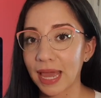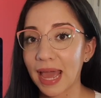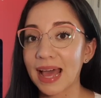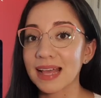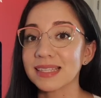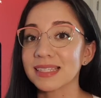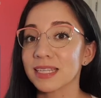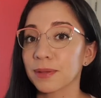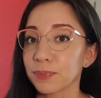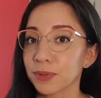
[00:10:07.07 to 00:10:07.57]
It
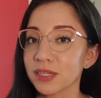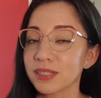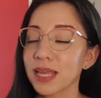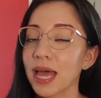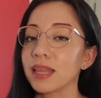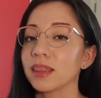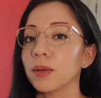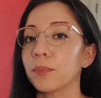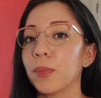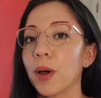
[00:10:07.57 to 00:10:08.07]
has zippers
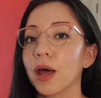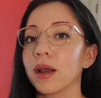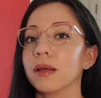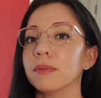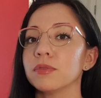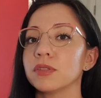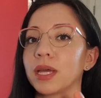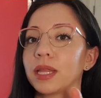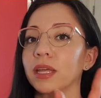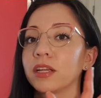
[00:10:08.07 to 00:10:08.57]
at the
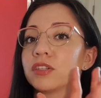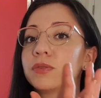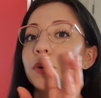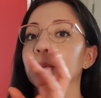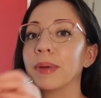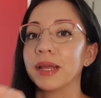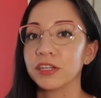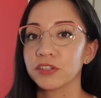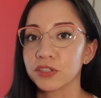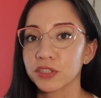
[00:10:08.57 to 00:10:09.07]
bottom, so I like to
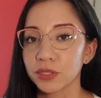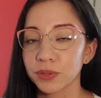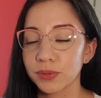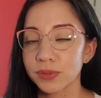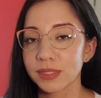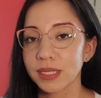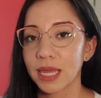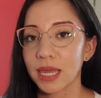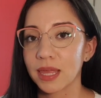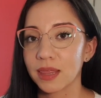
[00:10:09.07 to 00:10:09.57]
put my
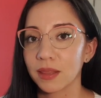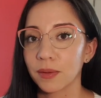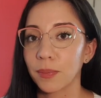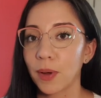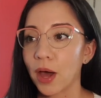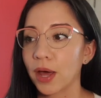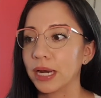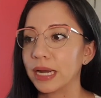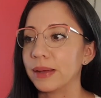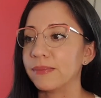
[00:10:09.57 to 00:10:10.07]
shoes in the
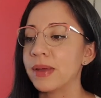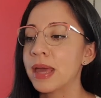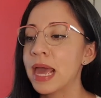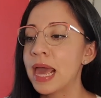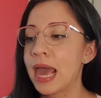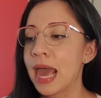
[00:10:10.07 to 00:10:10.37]
bottom,